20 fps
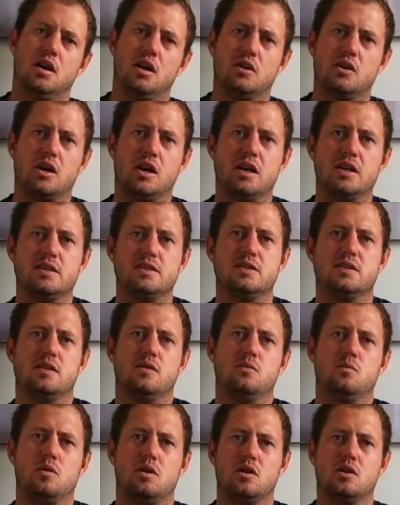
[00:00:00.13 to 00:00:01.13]
Hello guys,
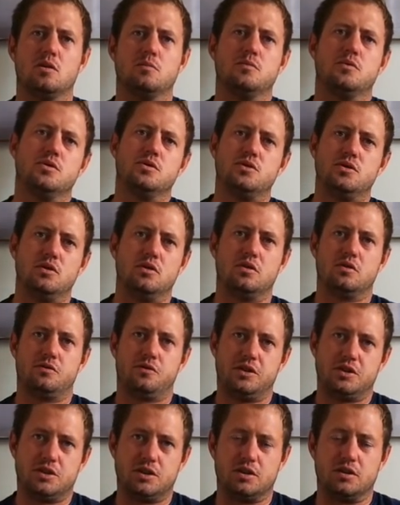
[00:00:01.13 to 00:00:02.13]
and welcome to Zoo Look
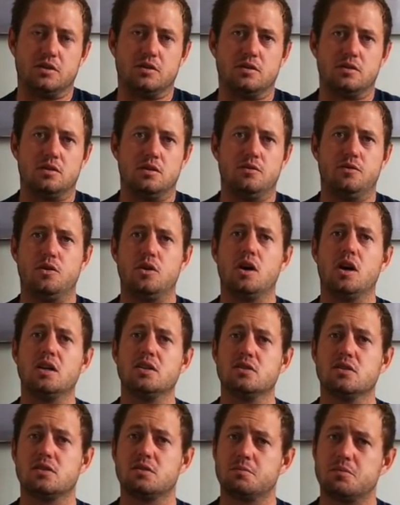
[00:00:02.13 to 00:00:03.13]
Fishing. If you
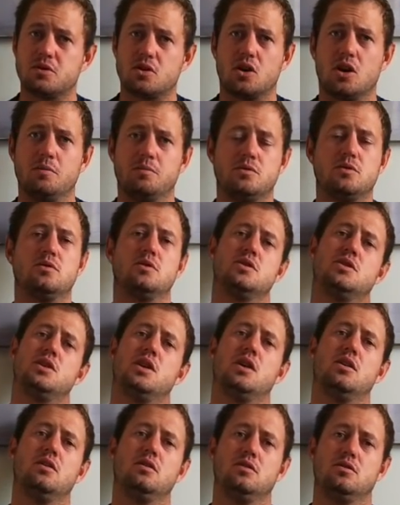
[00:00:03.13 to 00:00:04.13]
guys are subscribed to this
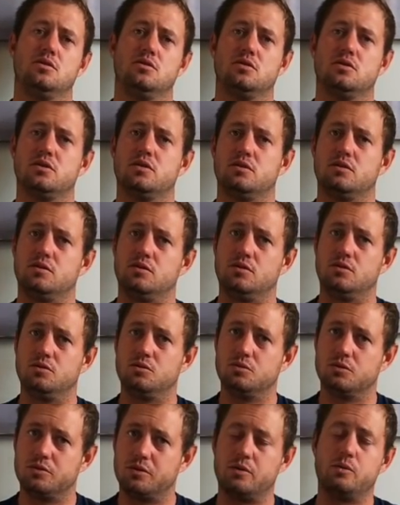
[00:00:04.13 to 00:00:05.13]
channel, you'll,
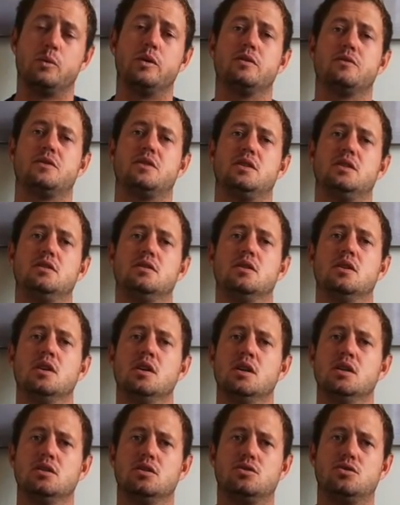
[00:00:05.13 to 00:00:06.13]
you would have seen
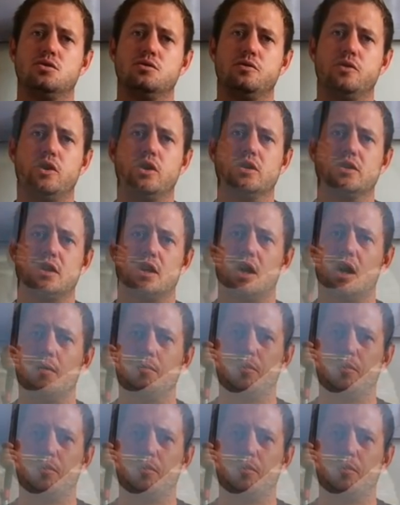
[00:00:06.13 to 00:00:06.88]
the two videos that I